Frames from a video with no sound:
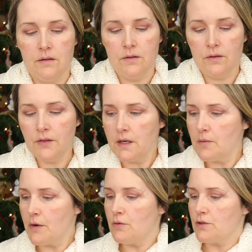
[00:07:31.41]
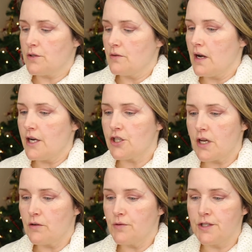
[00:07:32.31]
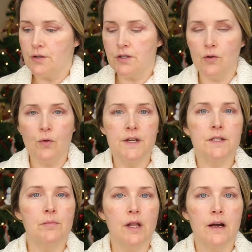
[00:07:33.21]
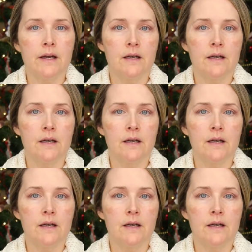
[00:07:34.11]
The thing about eyeshadow is you can always apply